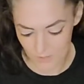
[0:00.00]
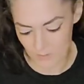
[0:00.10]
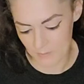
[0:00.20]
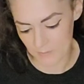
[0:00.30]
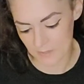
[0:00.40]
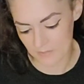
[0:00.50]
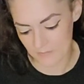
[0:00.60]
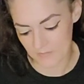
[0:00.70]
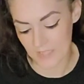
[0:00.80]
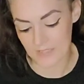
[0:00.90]
there's
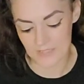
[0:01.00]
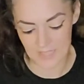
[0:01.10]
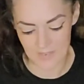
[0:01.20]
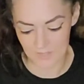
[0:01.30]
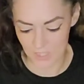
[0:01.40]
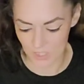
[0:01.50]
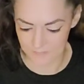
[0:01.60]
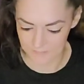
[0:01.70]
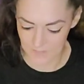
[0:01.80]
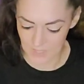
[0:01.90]
peppermint. That one's lavender.
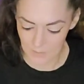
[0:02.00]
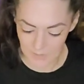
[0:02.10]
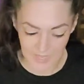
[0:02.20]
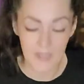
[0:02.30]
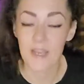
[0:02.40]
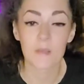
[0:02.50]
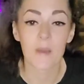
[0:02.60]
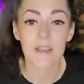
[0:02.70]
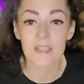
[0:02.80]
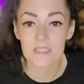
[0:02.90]
But yeah,
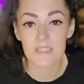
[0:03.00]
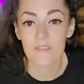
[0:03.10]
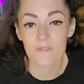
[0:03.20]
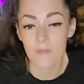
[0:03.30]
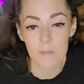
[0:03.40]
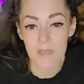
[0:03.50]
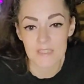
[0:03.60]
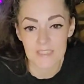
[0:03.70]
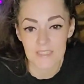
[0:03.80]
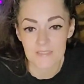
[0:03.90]
anyway, it's it
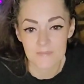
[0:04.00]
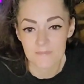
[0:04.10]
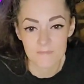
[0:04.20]
makes it